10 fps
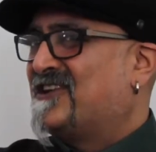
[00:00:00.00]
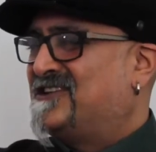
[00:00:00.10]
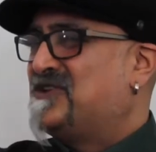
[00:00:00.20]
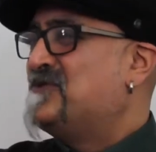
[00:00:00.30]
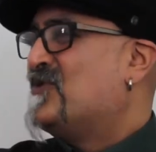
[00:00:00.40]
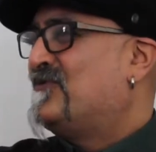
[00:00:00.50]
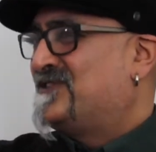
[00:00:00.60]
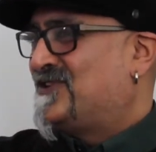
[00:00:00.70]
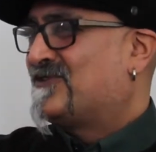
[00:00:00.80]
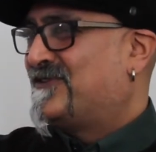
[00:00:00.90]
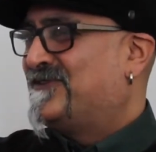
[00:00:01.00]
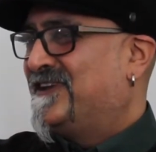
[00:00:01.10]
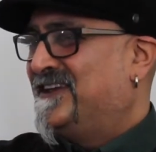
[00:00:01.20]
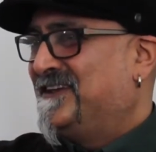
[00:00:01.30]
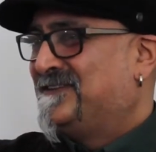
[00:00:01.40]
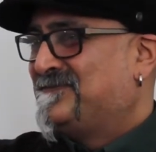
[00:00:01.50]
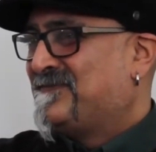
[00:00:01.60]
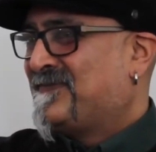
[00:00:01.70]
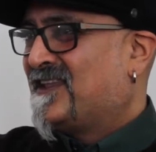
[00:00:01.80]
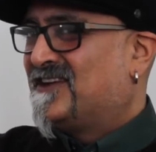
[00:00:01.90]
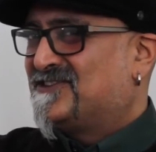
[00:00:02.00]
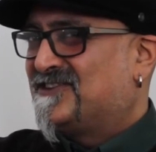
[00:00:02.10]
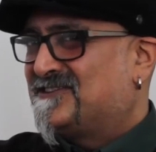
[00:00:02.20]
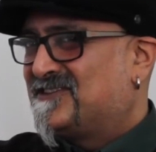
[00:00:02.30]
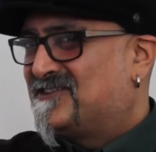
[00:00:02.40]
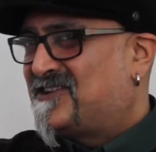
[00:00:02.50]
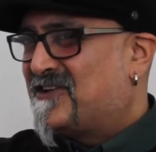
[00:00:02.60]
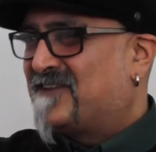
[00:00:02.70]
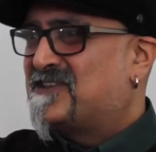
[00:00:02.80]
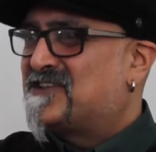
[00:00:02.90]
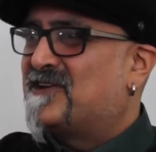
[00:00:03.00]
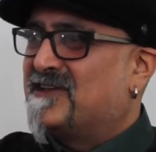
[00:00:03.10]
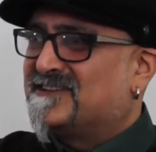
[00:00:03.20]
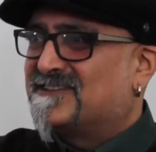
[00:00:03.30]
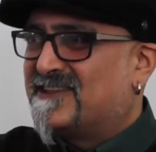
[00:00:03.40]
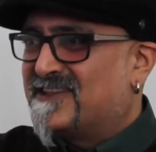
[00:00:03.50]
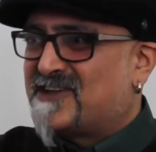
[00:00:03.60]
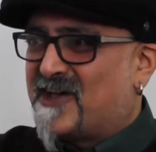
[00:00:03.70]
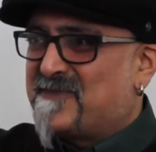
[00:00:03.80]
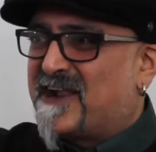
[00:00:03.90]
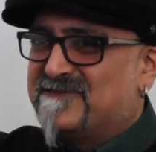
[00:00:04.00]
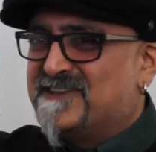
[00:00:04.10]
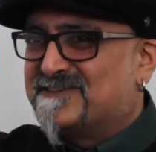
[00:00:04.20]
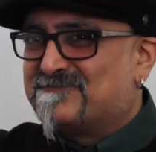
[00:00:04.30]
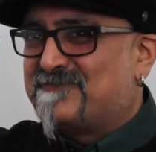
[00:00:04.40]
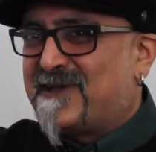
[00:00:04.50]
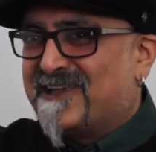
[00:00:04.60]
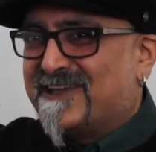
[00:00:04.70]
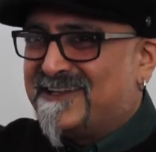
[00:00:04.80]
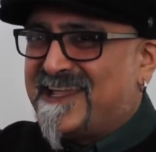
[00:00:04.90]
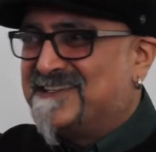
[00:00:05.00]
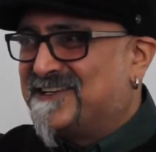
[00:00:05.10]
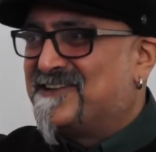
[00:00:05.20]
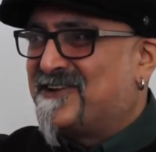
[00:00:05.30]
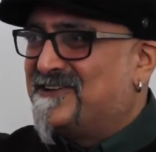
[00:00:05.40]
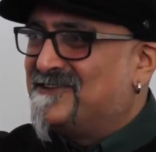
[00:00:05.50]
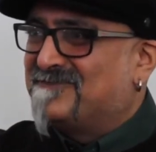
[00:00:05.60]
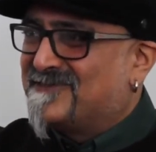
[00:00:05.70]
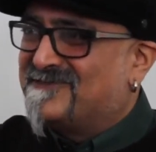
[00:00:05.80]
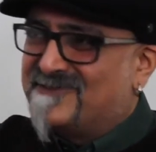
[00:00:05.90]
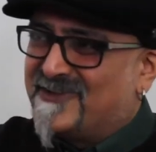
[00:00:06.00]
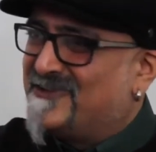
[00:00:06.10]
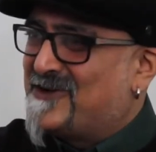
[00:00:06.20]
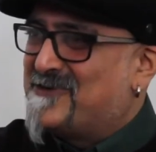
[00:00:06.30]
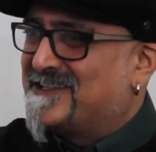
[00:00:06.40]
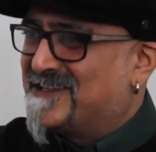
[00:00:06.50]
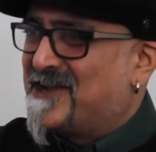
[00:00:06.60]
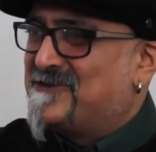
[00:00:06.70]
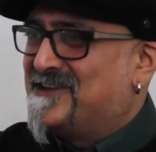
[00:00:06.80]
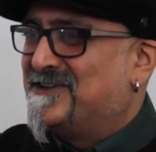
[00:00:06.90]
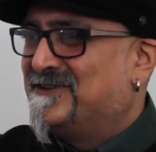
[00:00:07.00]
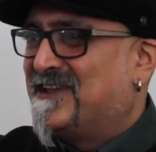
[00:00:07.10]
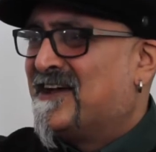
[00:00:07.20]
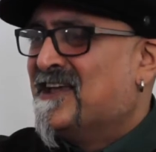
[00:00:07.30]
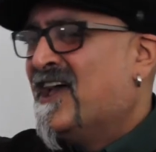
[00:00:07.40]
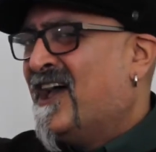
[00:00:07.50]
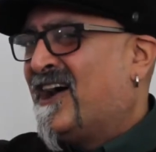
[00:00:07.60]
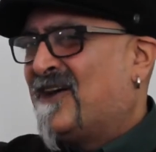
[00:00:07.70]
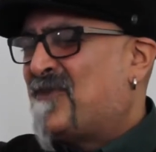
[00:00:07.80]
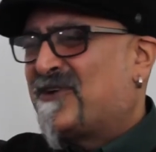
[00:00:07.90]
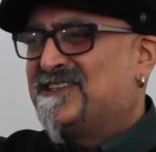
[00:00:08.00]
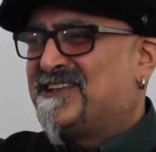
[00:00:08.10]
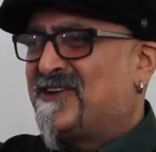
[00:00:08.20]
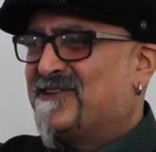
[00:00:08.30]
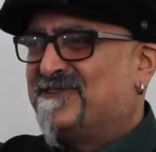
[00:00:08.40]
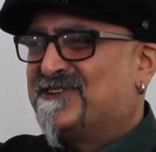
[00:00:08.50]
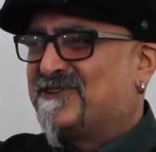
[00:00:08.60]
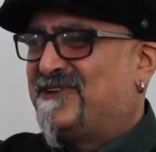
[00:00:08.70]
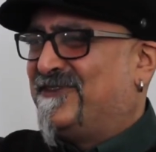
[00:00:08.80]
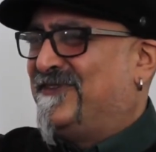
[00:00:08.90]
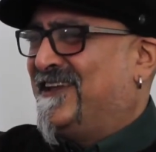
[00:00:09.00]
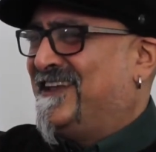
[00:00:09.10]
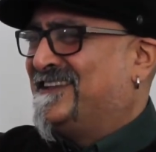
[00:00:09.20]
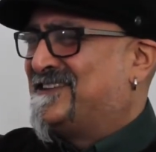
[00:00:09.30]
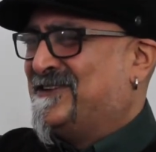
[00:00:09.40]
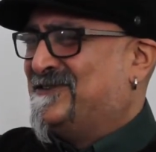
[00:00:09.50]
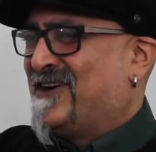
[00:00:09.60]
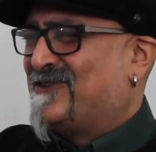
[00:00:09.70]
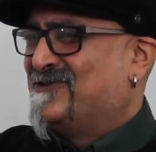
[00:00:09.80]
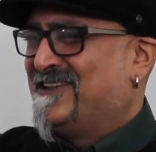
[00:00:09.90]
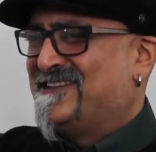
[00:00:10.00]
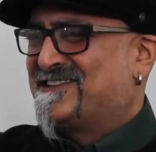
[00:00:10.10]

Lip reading: like to do more photography, just don't have the time. It's the time that I have is late at night, nowhere to go and do that. I'm not into night photography. It's too cold in